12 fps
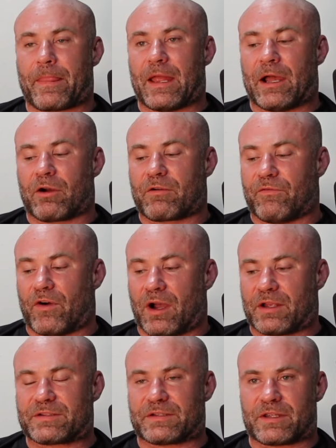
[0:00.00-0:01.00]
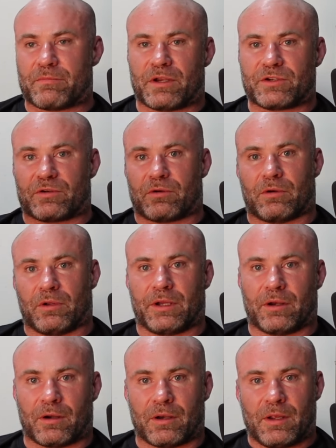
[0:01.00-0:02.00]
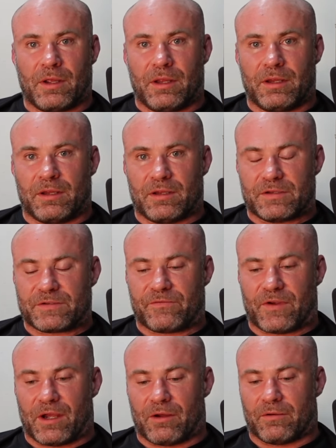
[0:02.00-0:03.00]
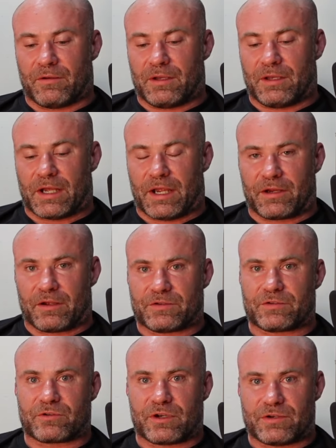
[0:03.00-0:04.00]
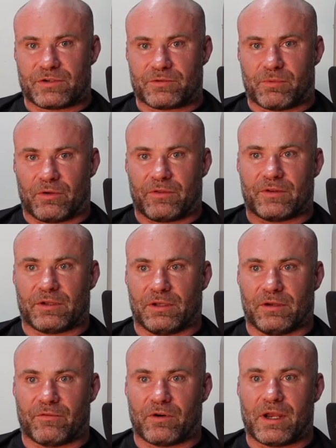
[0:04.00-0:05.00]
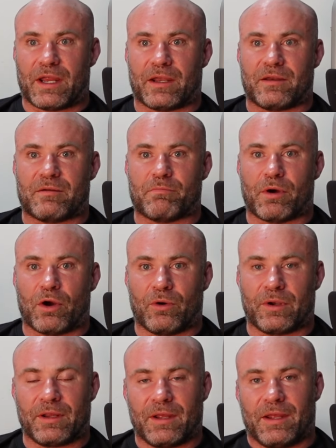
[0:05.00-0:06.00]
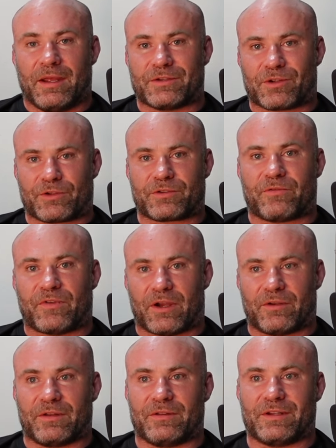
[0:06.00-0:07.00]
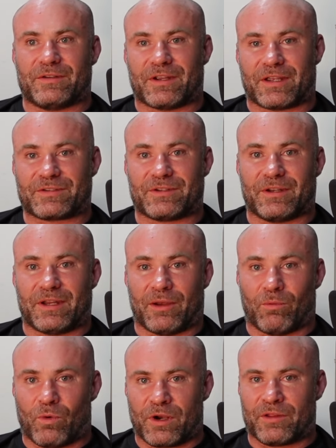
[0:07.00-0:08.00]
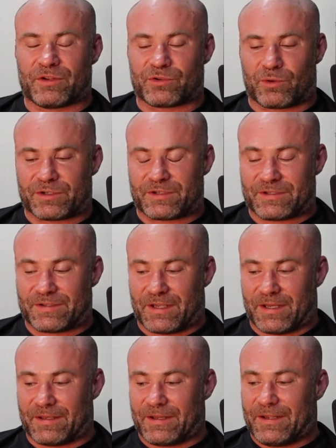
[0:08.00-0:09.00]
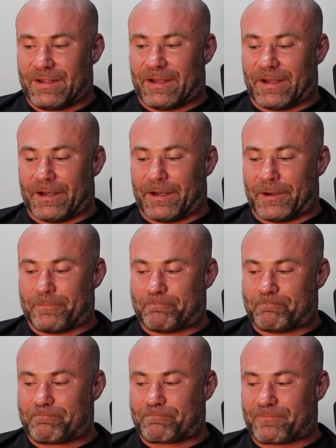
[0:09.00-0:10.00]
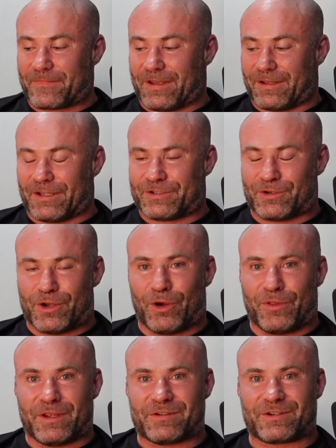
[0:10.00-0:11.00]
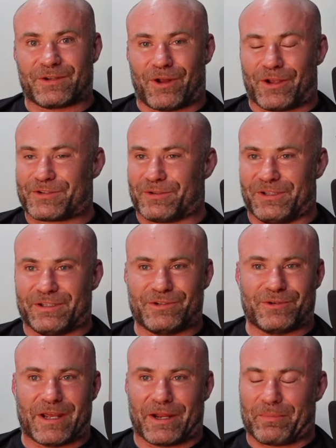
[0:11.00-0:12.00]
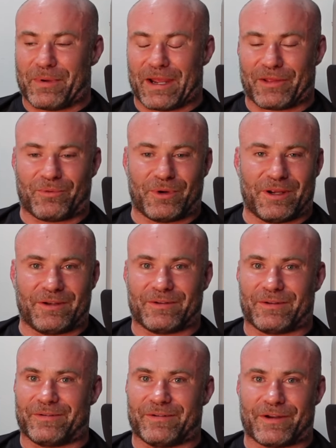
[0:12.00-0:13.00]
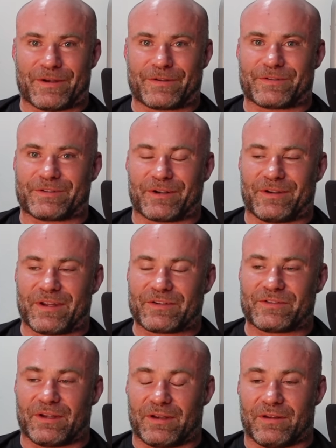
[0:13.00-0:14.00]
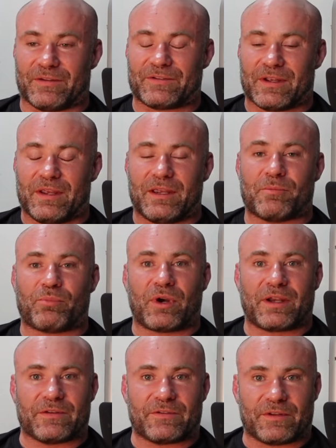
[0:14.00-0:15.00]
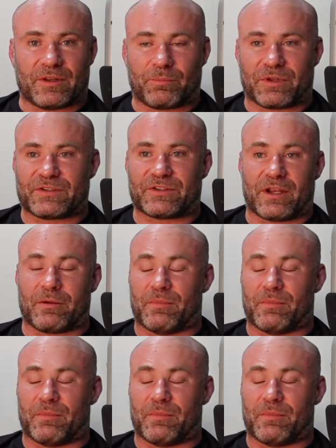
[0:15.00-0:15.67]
ALK-Phos, as I mentioned earlier, is found in high concentrations both in the liver and in bone. It's also found in the intestine, and one of the sources that unless you know this, could also lead you down a pathway to unnecessary testing is in pregnancy. The placenta